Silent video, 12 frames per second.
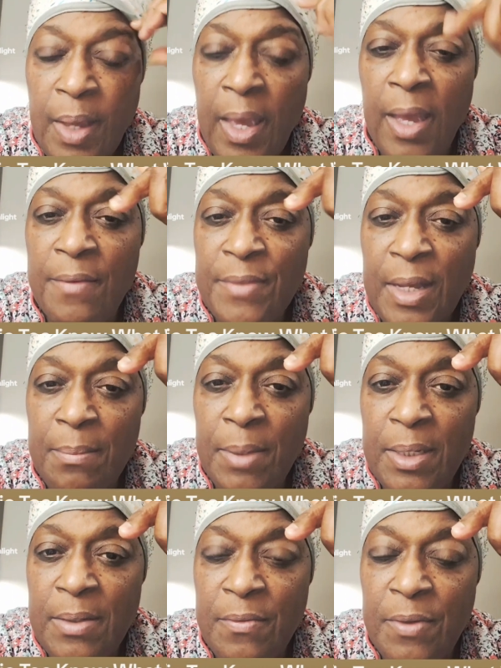after I
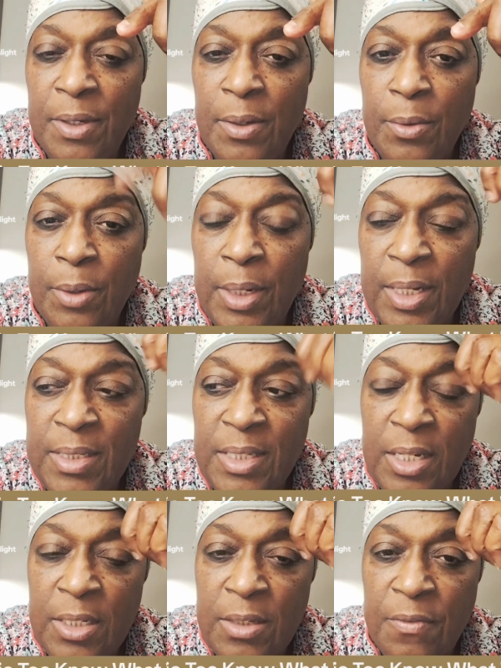make the video and I
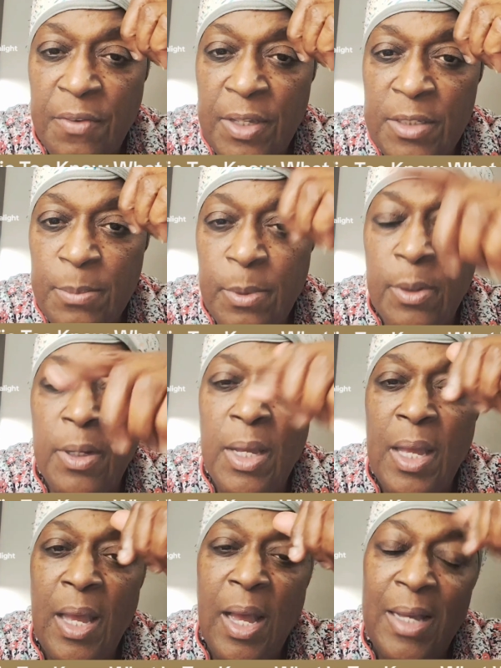send it to Facebook,
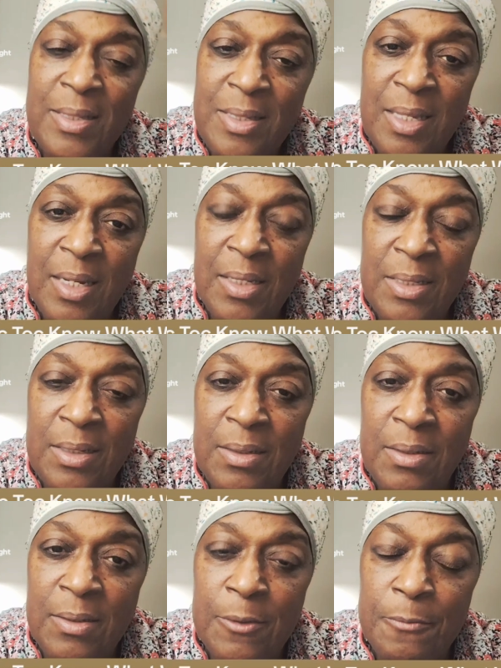I send it
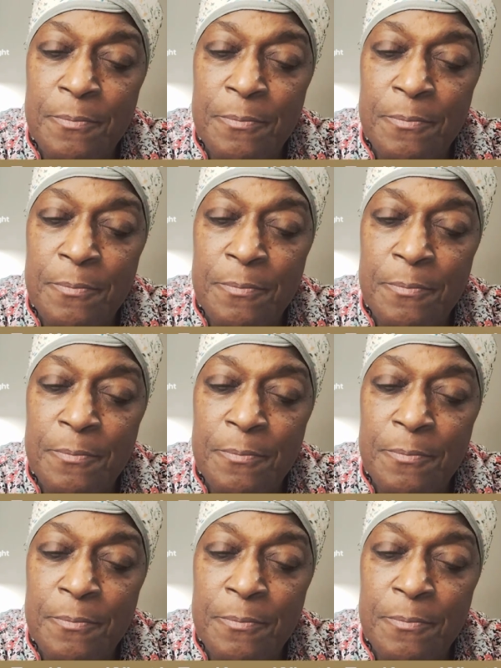to